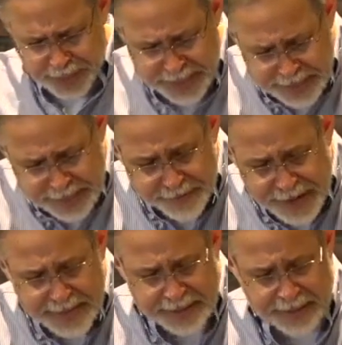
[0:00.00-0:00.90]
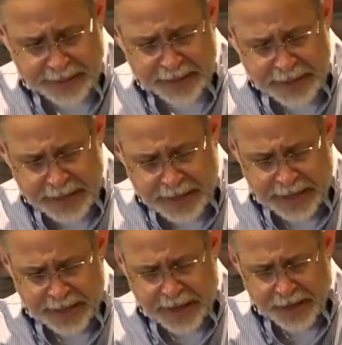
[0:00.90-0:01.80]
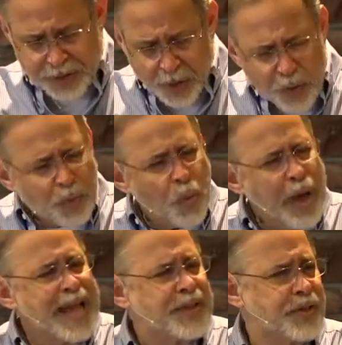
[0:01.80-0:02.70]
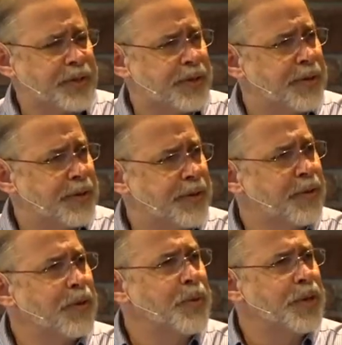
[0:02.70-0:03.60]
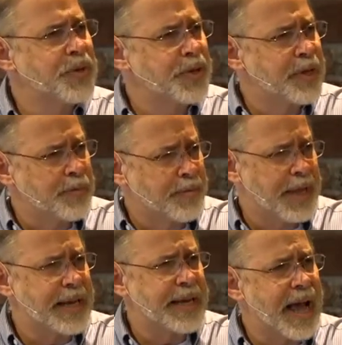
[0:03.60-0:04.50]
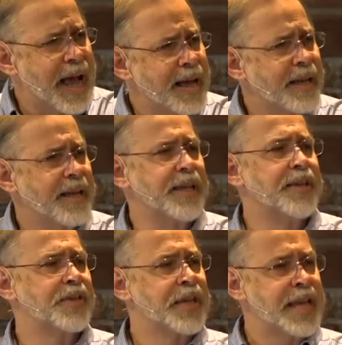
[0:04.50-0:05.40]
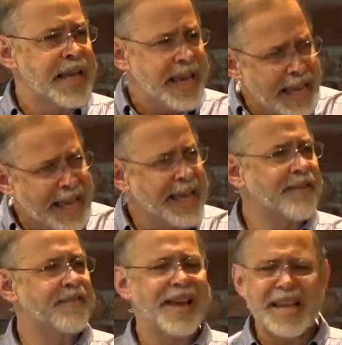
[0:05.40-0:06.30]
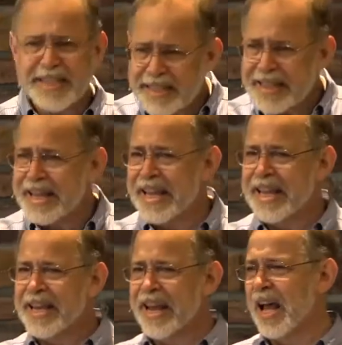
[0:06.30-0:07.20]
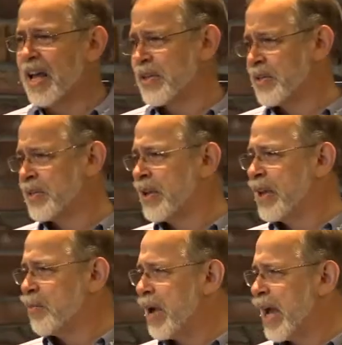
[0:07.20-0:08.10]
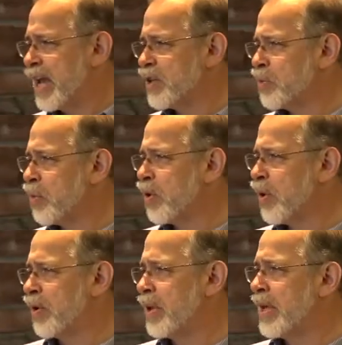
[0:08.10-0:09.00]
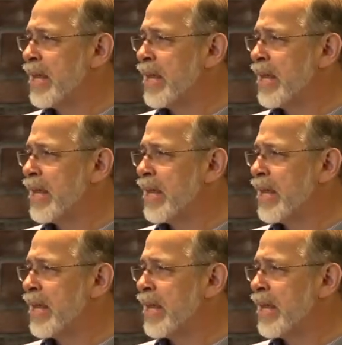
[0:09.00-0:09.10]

he's investing in us. Don't waste the wisdom that God is investing in us by his word.